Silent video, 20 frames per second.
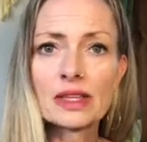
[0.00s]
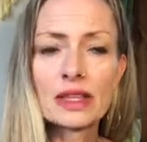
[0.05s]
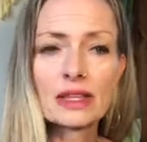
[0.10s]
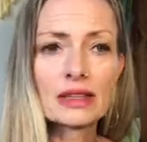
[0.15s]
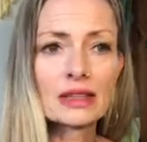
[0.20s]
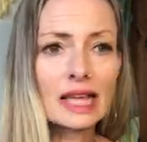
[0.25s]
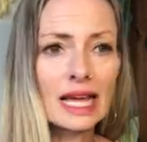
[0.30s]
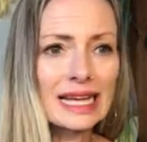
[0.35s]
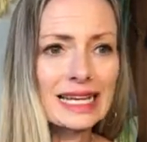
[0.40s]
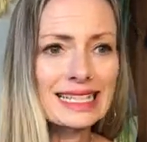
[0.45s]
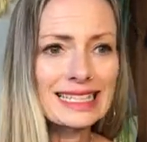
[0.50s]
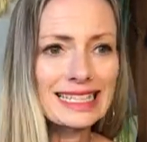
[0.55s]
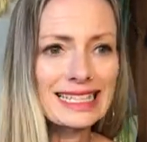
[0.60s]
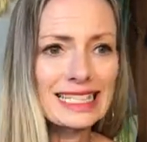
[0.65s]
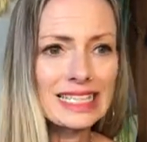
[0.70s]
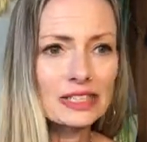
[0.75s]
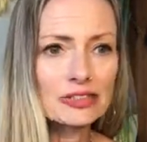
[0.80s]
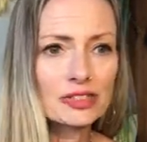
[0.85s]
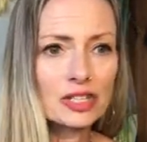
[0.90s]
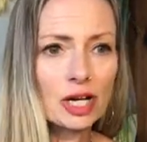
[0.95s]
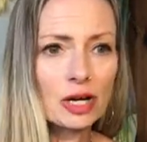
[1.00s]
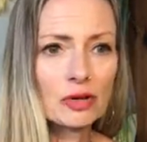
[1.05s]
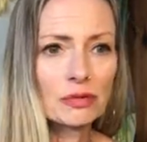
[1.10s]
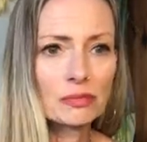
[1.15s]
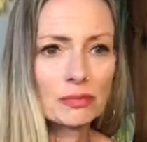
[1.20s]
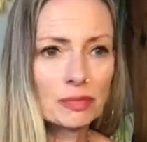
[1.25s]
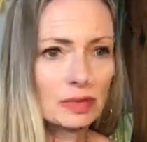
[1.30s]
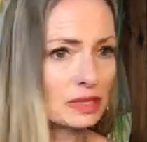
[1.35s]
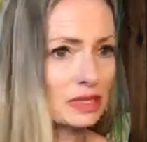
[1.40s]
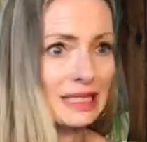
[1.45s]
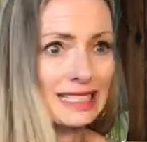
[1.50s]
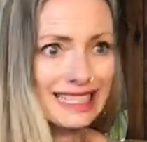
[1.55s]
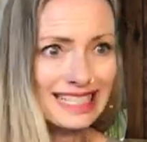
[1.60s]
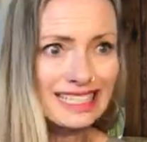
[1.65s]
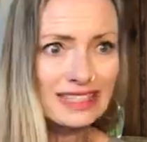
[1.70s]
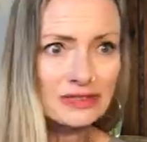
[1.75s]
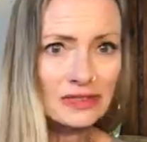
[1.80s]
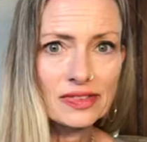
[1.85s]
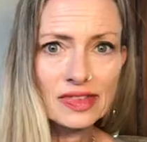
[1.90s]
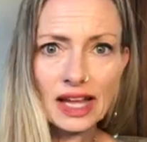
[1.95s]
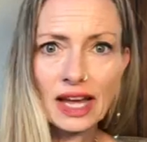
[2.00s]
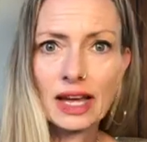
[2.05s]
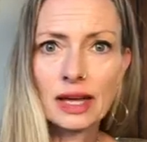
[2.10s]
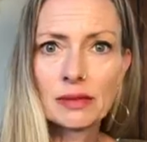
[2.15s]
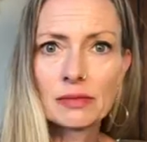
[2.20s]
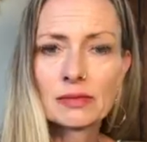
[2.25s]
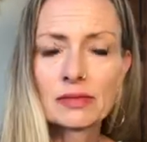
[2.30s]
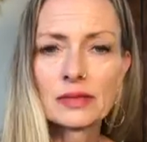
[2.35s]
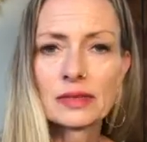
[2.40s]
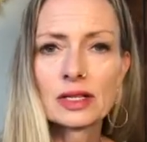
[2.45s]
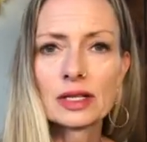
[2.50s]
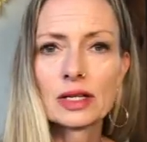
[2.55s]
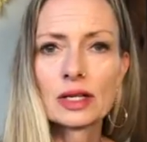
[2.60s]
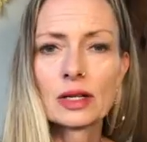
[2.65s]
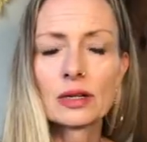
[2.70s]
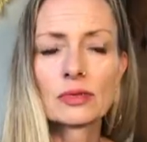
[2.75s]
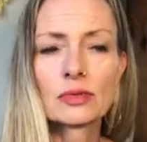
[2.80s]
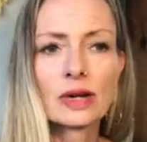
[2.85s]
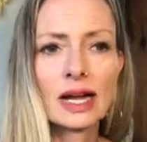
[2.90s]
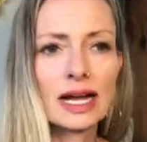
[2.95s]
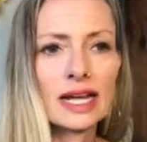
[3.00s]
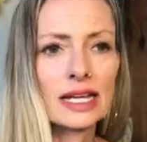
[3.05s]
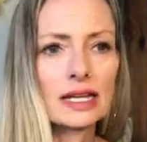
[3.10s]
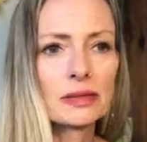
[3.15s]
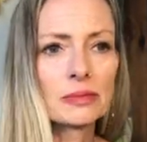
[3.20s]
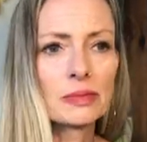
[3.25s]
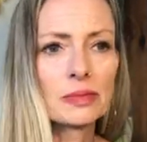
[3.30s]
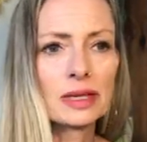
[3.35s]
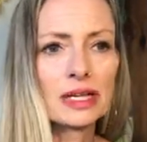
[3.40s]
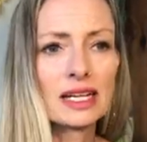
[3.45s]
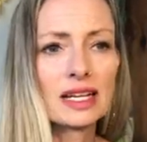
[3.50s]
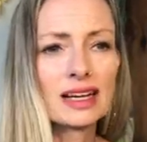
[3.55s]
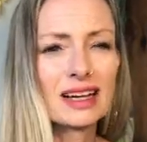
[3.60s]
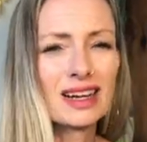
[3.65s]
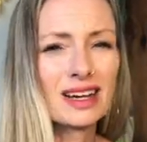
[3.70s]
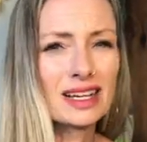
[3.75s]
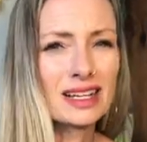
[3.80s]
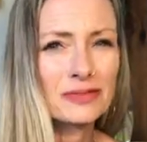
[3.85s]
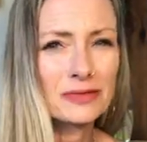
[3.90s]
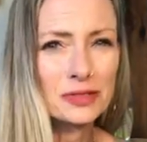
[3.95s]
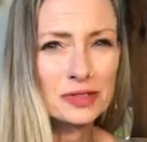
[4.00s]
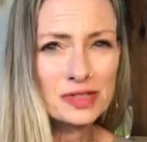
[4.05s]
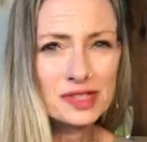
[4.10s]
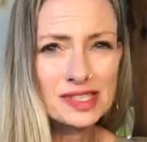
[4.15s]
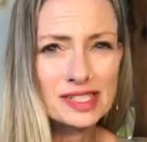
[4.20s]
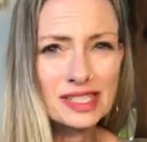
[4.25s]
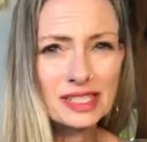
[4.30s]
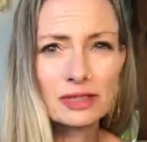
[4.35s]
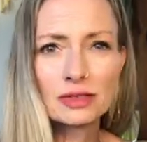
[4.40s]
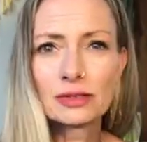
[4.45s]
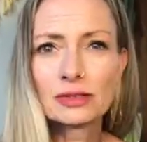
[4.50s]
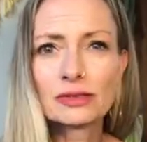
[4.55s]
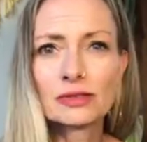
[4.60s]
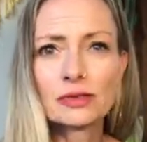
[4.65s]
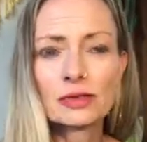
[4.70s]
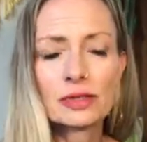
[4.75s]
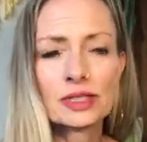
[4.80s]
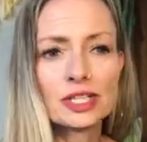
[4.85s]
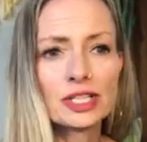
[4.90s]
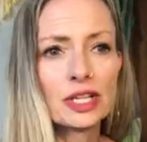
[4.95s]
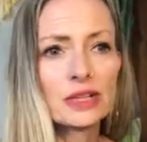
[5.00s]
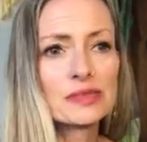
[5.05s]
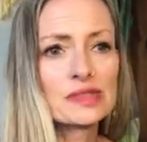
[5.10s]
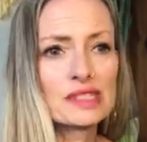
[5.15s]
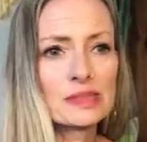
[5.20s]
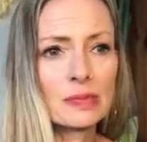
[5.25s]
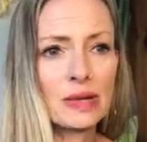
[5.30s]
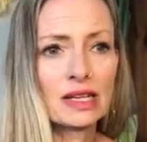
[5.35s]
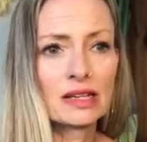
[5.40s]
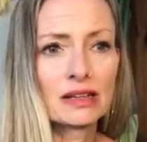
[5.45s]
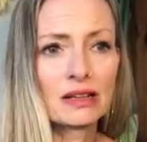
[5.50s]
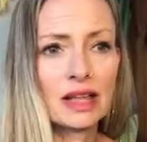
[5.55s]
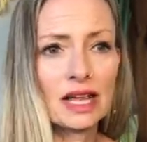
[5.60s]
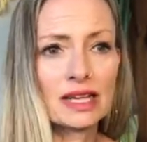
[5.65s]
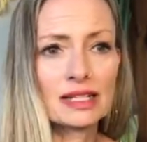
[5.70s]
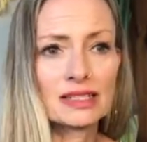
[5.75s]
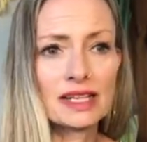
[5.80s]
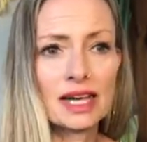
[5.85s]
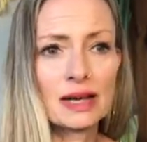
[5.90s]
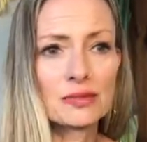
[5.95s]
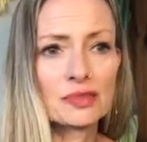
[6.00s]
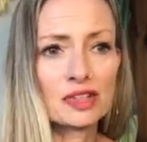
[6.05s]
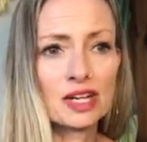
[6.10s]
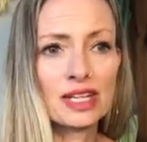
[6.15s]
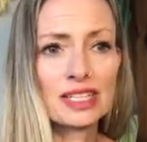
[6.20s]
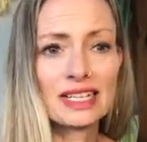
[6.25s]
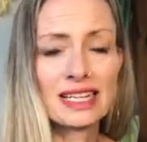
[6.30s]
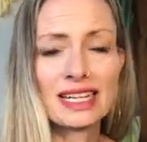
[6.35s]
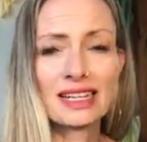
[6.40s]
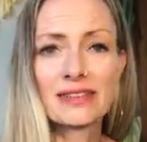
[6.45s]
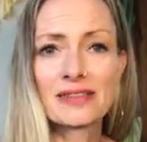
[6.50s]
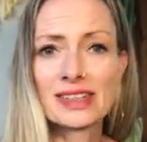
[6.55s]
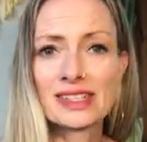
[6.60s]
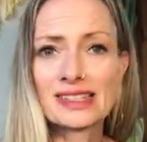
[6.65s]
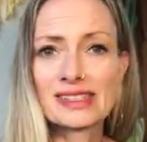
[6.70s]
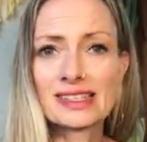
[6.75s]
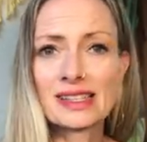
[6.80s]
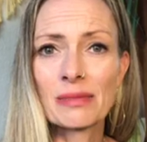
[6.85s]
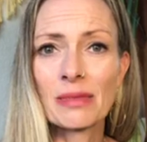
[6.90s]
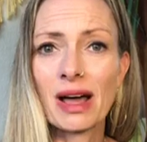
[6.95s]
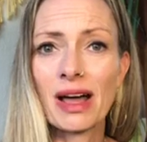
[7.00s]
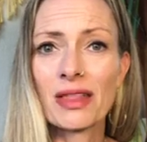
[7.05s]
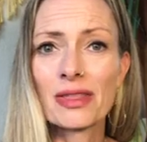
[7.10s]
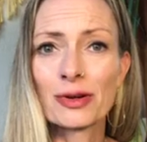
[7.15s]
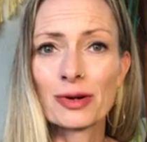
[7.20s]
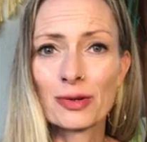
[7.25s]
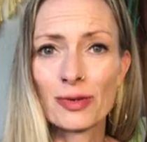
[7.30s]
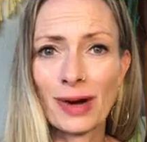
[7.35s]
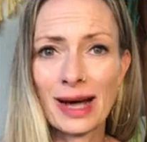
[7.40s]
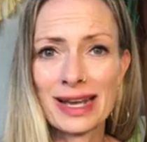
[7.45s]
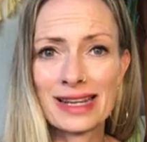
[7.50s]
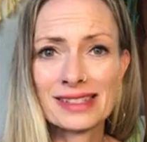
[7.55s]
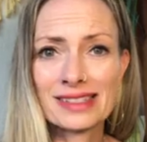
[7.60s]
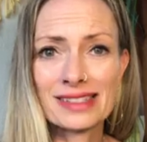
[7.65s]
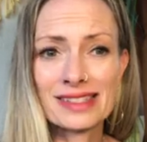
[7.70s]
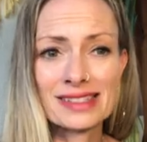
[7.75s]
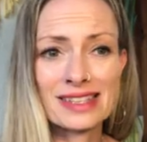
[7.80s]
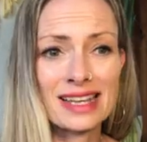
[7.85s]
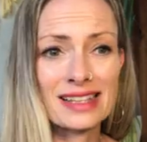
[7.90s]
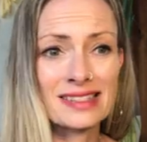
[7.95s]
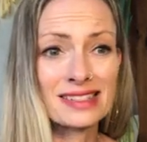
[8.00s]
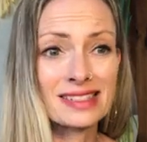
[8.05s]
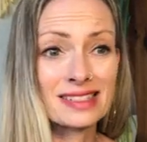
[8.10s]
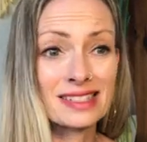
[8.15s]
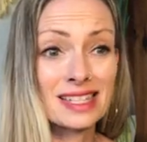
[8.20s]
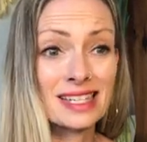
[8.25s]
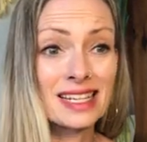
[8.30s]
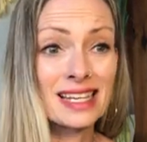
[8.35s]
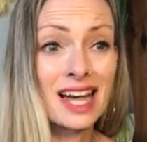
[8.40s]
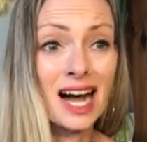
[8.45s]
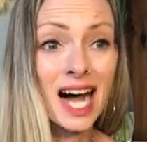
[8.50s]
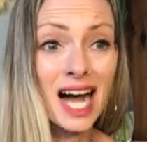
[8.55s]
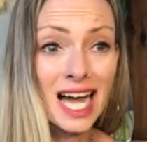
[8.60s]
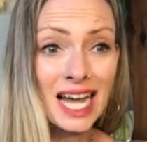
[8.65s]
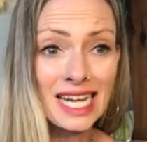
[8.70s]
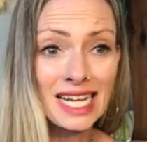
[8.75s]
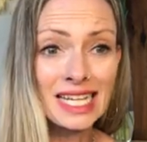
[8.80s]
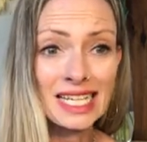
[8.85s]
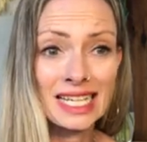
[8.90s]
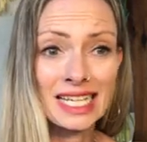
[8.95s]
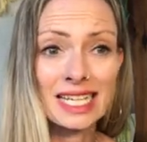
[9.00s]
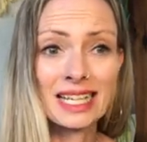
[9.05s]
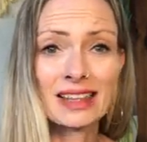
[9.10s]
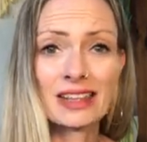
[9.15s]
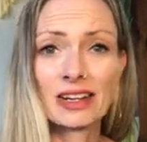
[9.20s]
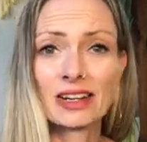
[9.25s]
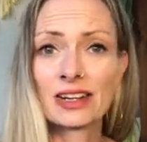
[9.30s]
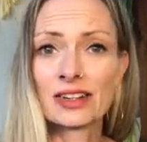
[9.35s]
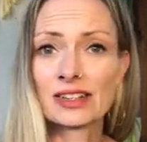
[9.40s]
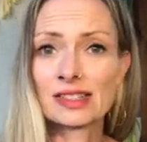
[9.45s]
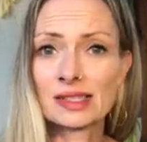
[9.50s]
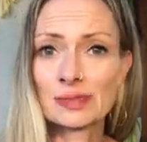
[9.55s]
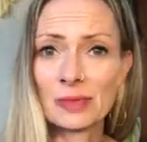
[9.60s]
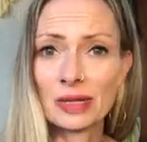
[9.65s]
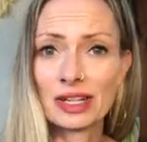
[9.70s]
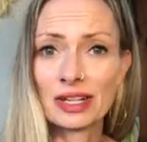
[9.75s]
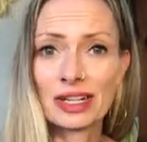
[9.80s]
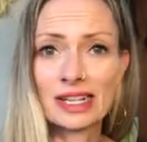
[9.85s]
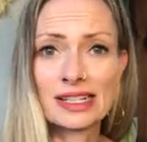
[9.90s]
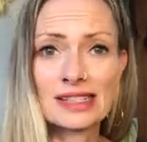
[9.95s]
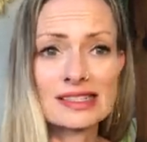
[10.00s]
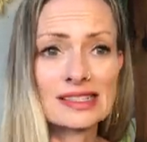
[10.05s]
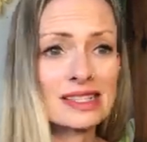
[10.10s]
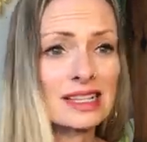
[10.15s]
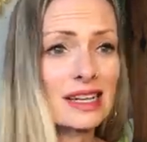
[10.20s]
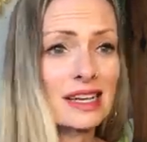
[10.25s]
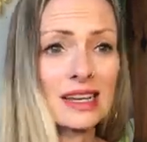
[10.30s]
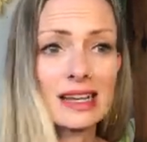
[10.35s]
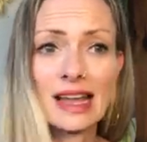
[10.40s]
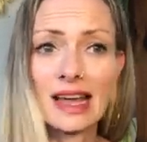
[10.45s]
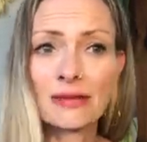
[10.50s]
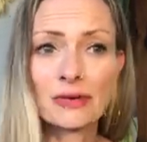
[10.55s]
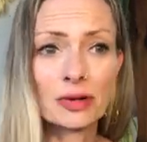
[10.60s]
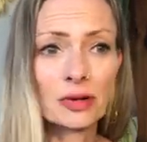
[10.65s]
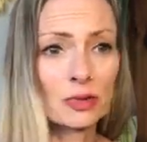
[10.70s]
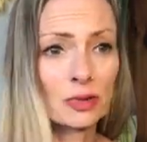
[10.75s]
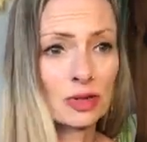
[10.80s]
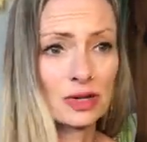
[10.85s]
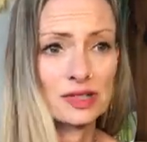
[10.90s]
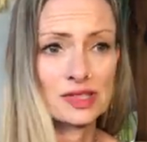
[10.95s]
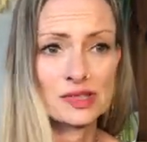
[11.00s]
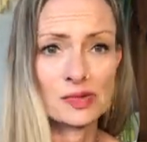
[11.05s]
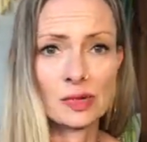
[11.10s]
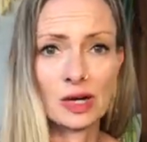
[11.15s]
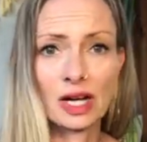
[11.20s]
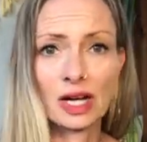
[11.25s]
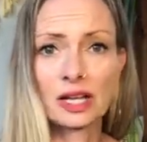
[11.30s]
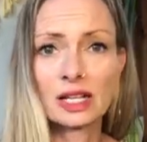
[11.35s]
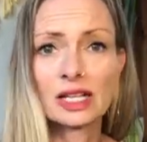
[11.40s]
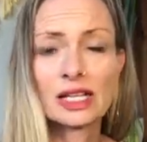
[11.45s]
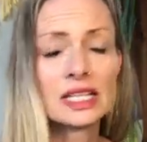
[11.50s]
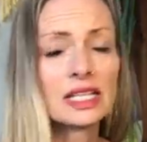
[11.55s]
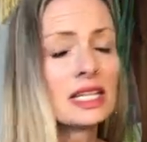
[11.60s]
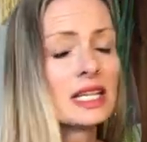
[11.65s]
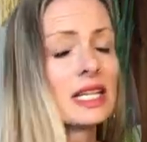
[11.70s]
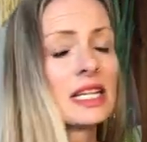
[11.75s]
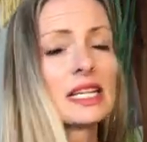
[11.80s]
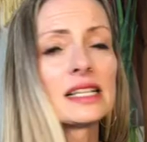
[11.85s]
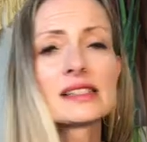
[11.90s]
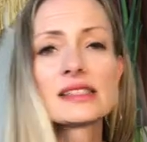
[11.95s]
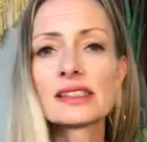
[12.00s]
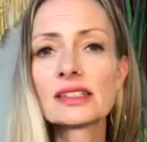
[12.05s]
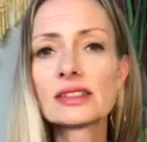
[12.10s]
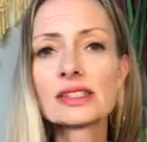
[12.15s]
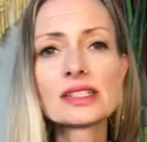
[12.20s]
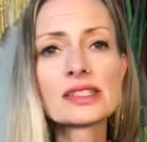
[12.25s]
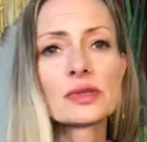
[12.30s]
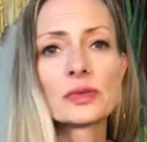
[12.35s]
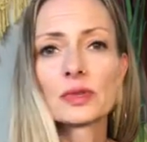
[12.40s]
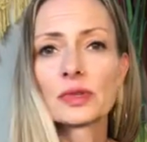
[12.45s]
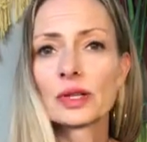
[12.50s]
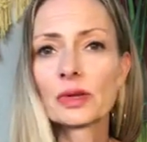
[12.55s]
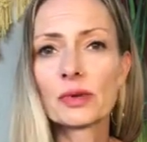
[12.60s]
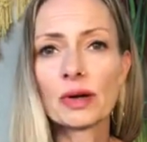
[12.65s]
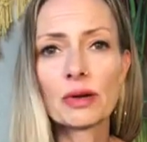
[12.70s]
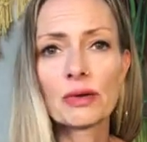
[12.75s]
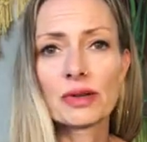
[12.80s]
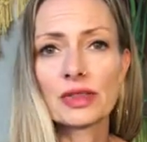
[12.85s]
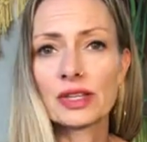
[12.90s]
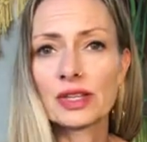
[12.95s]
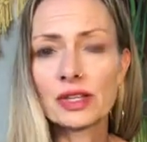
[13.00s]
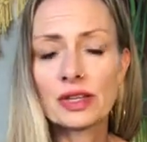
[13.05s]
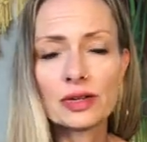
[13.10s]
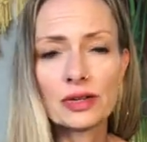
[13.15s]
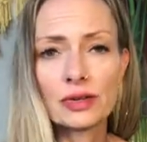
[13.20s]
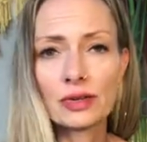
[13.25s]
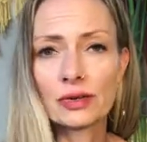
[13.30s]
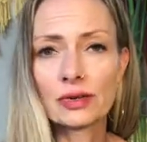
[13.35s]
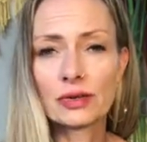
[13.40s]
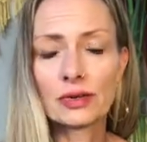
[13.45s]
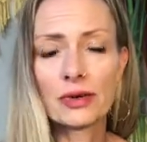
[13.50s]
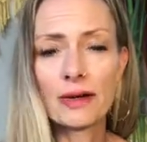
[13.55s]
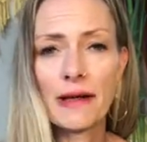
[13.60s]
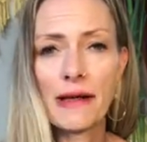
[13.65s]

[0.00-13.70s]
likely you don't believe them, right? But if you're skillful, you don't spend a lot of time trying to convince them otherwise, because that's denying their experience, and it never works well. It still doesn't work well with you.